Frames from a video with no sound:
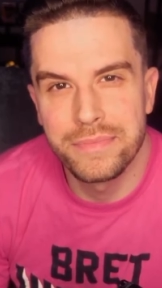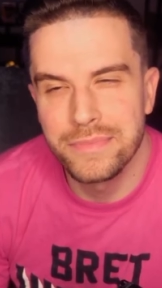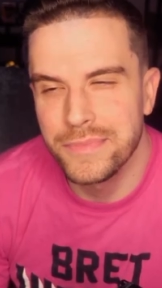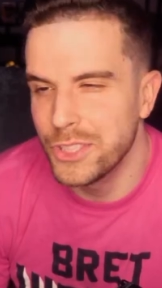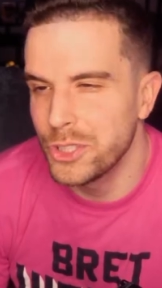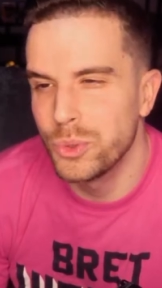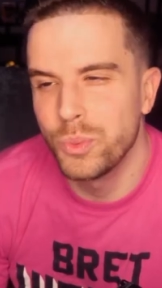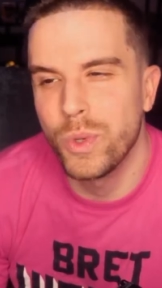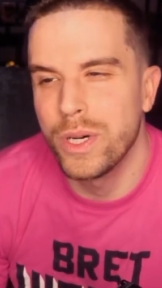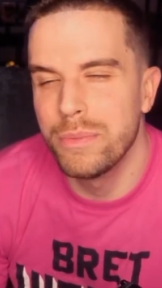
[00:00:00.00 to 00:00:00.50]

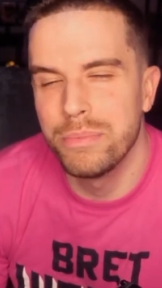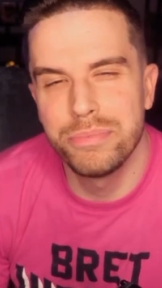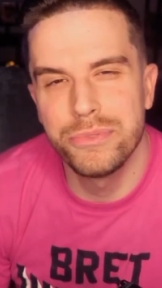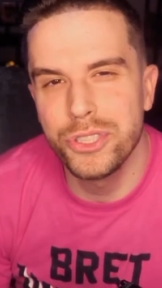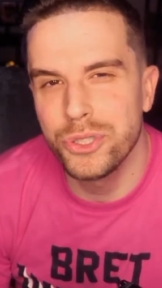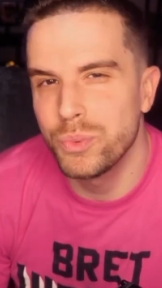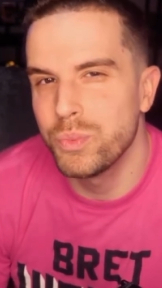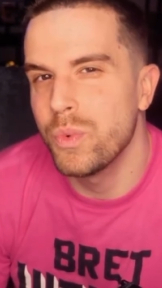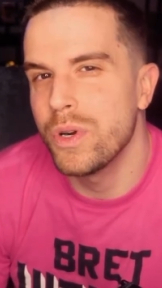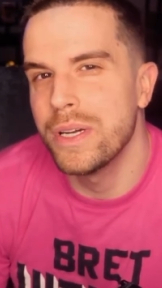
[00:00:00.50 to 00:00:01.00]
Just one
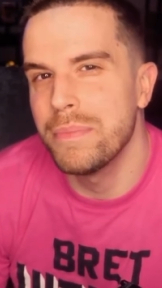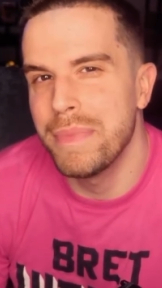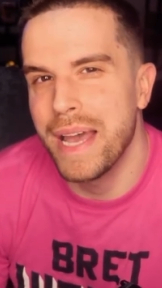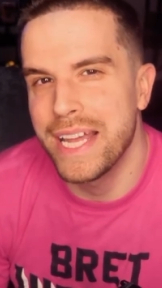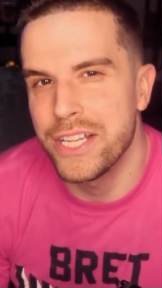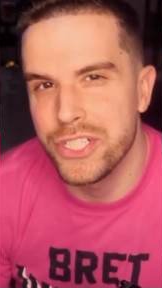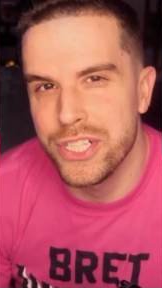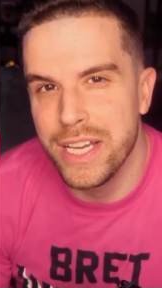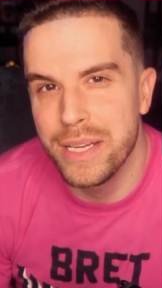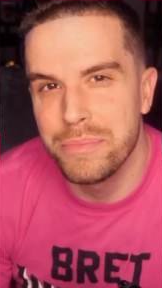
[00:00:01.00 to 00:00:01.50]

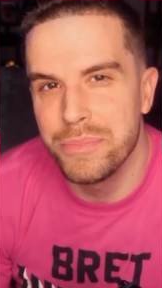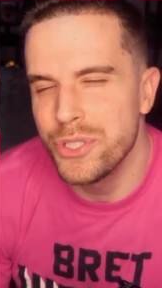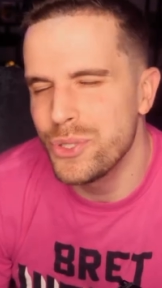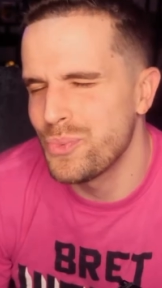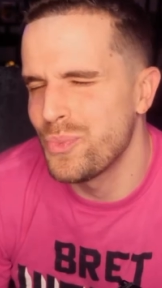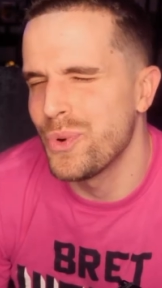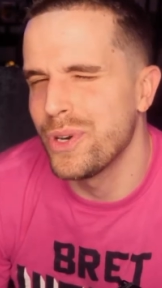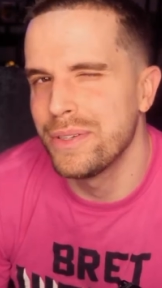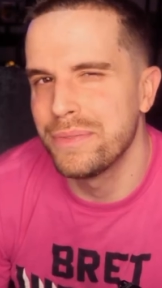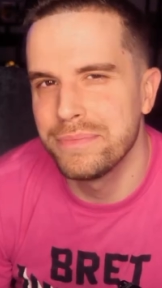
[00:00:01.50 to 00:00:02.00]
match type.
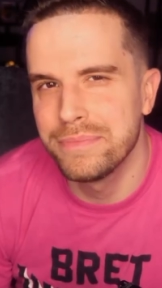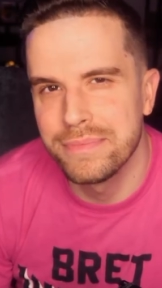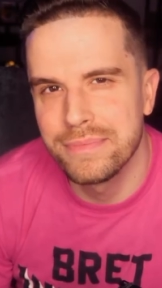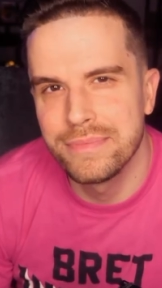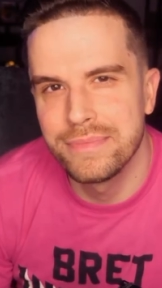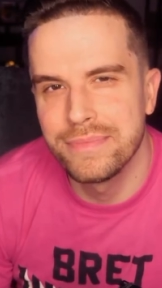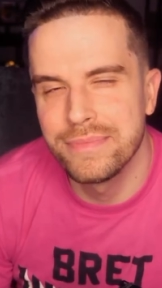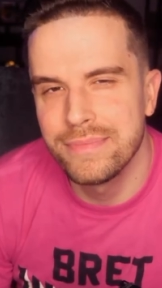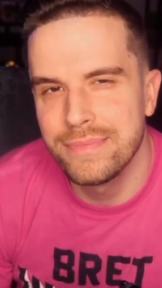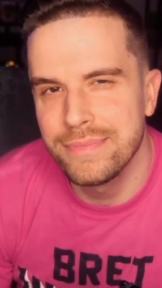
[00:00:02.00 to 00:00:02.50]
Just one.
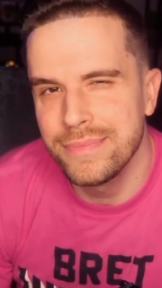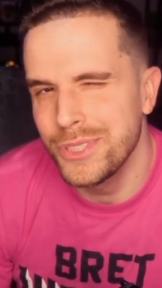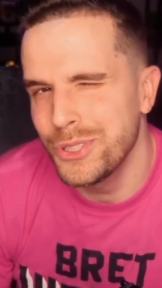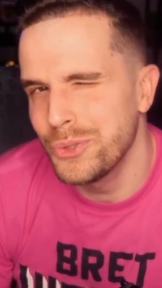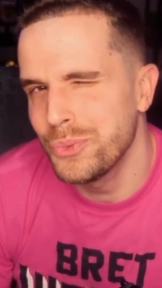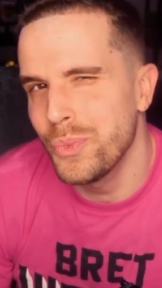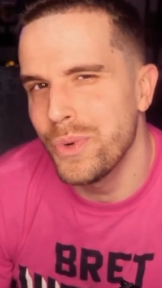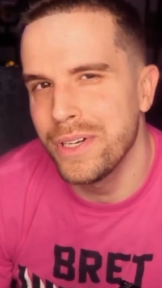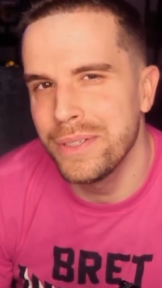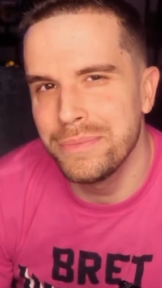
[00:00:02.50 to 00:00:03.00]

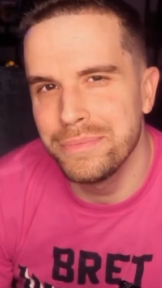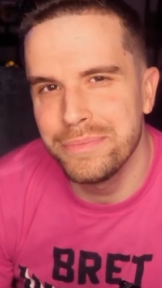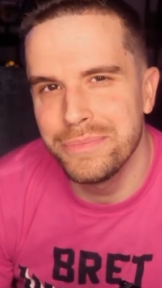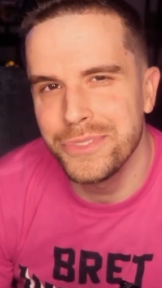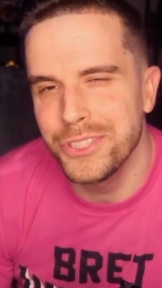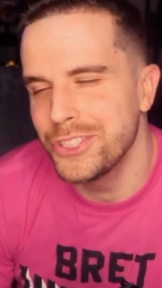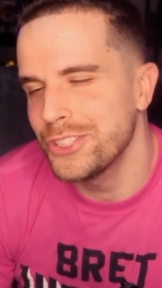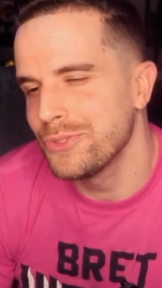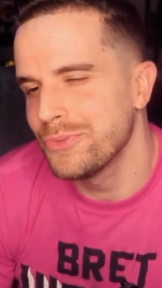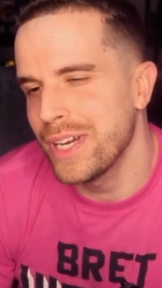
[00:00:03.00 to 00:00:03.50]

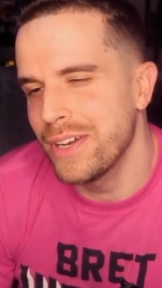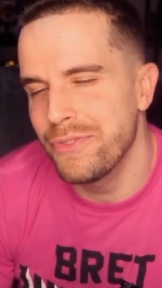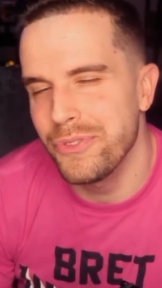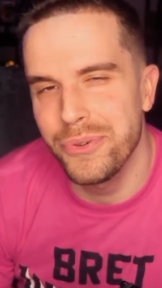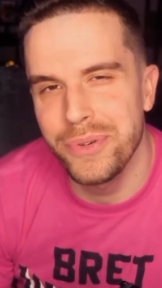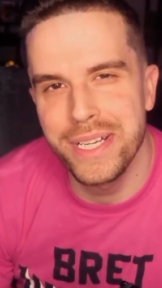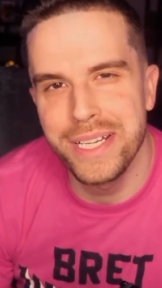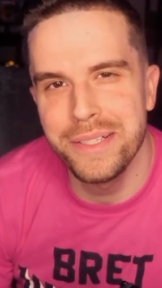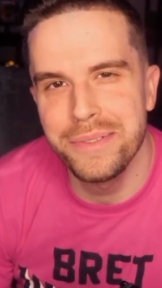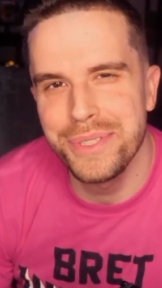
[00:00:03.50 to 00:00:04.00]
Just a
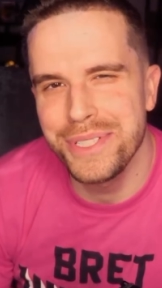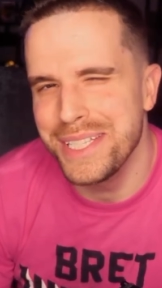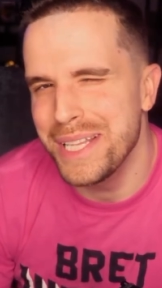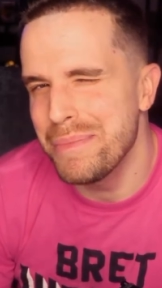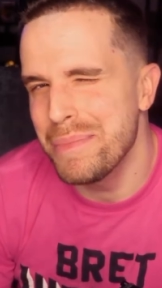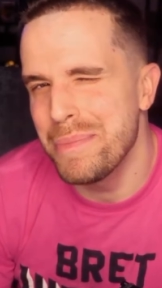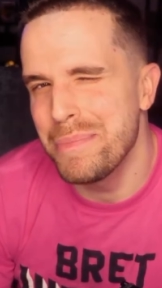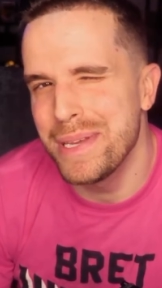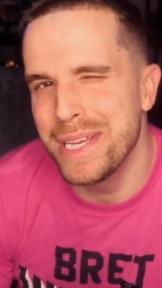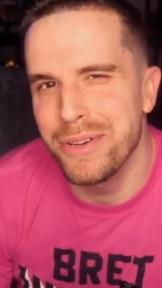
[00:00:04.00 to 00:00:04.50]
referee. Just
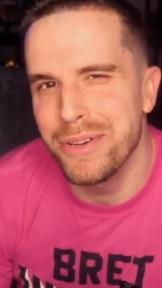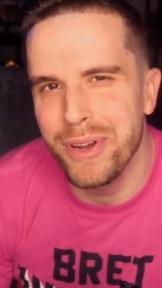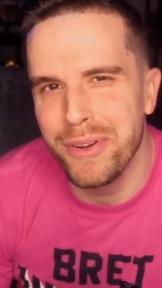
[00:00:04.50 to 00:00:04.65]
let me be a